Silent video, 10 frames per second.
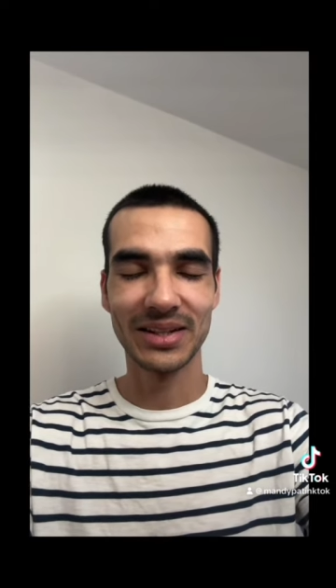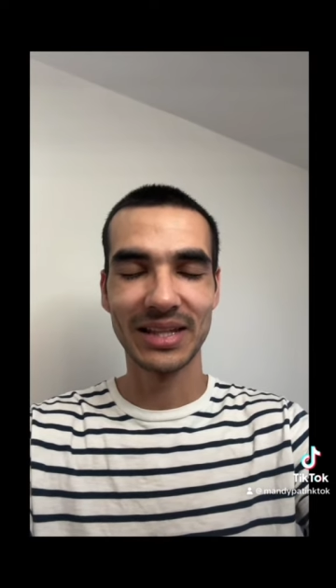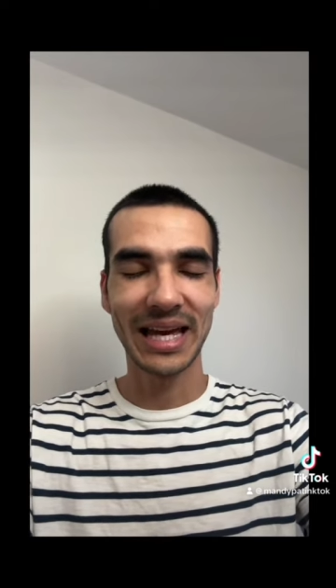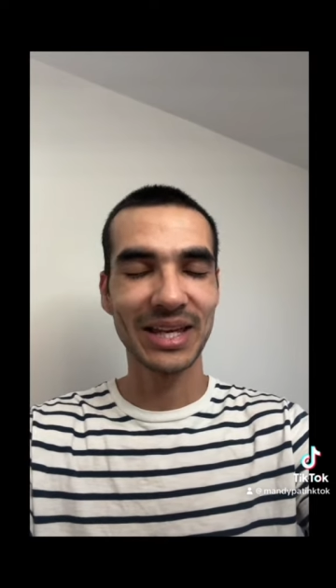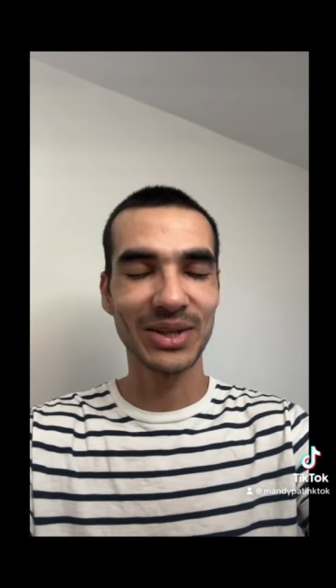
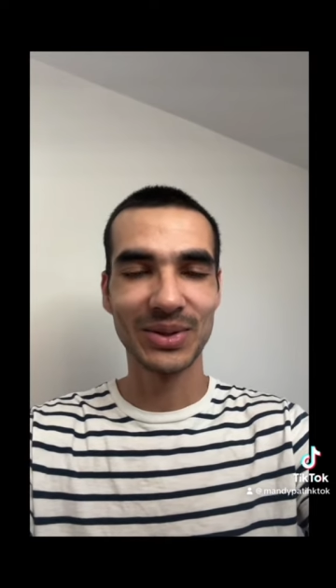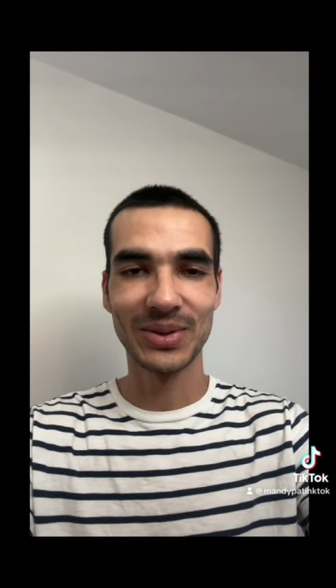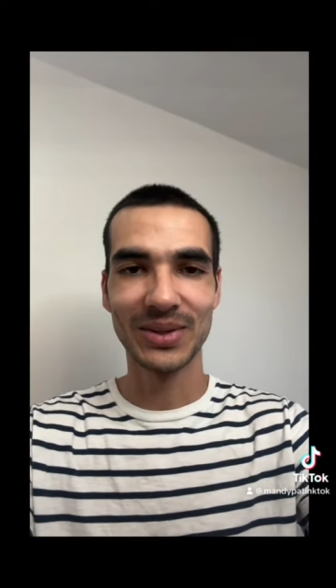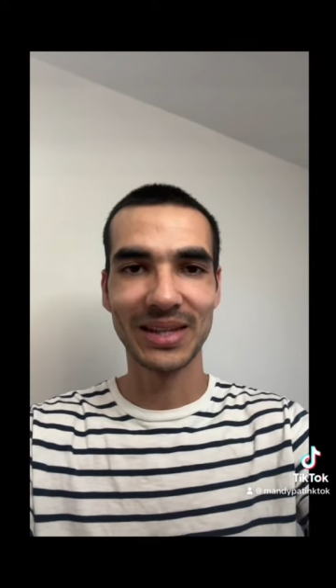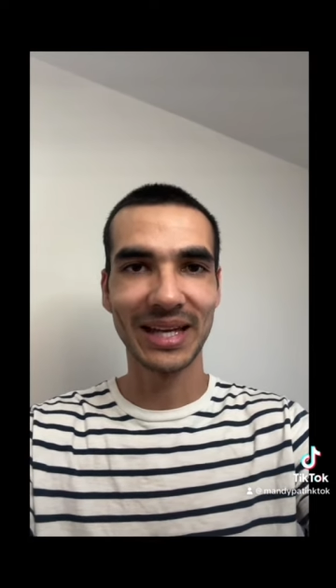Thank you,
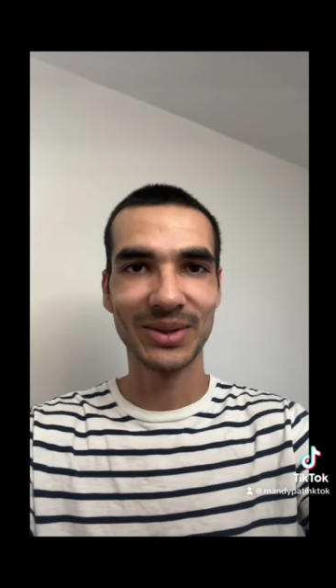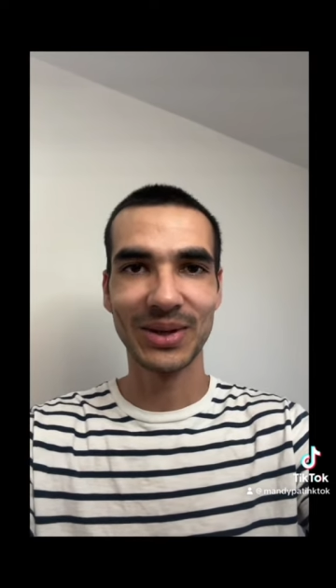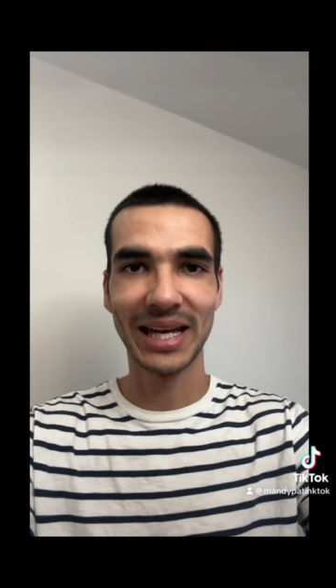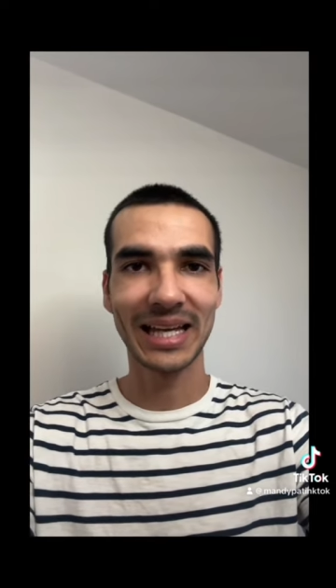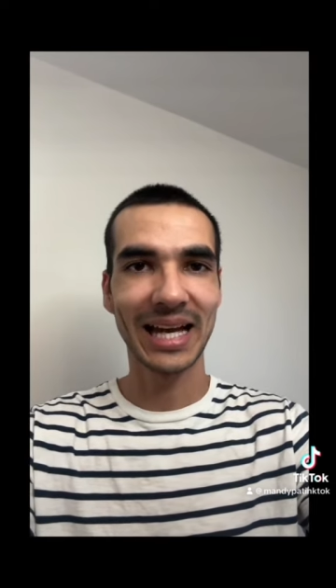thank you.
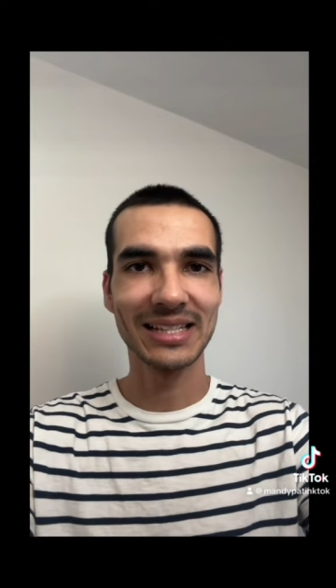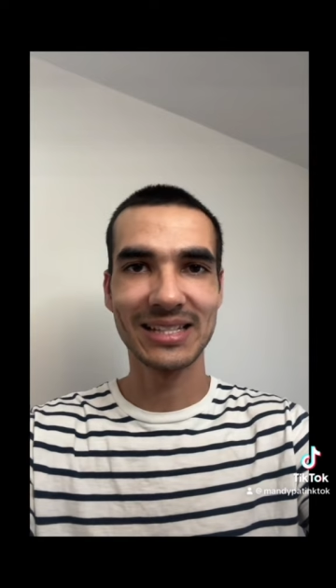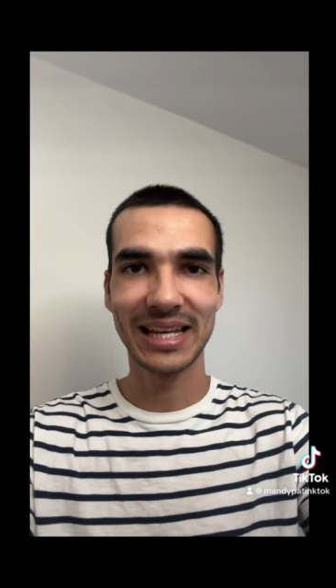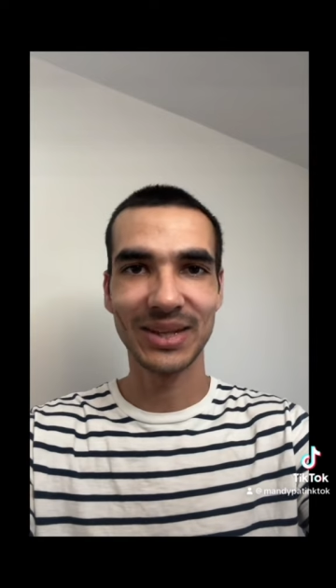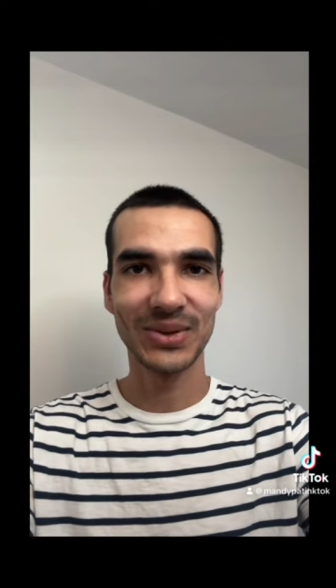I can't
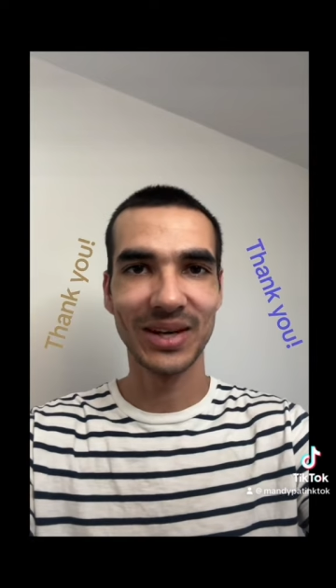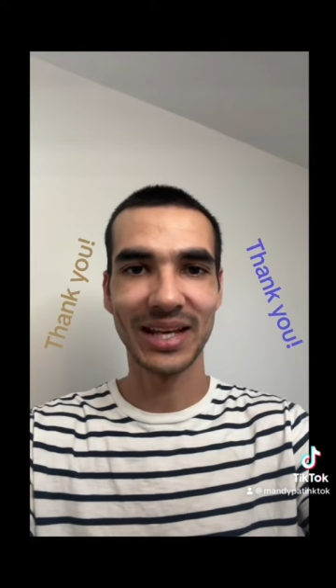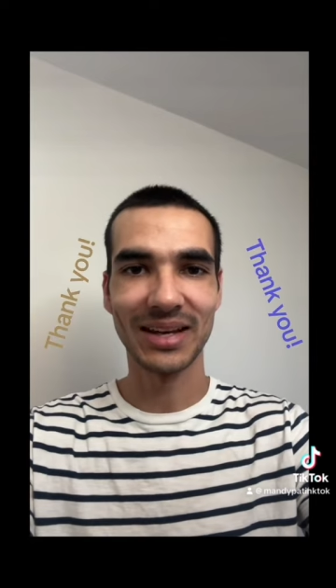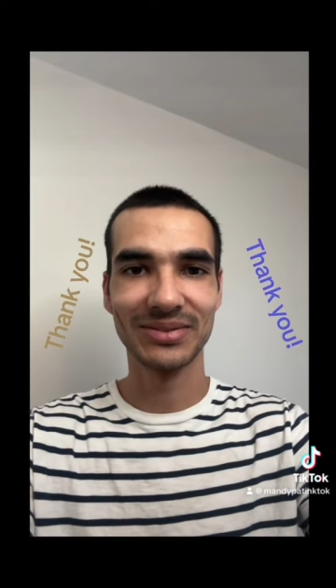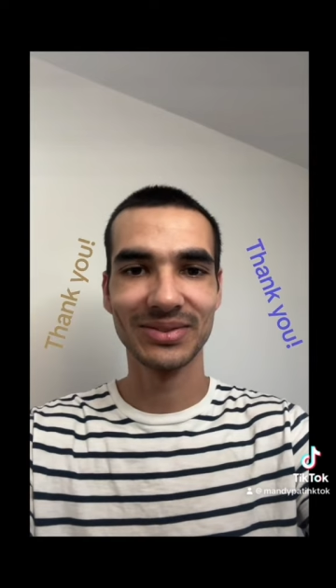thank you
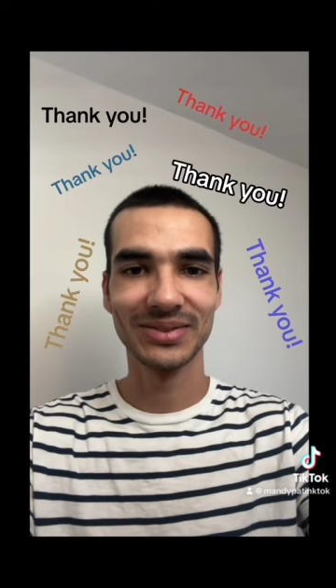enough.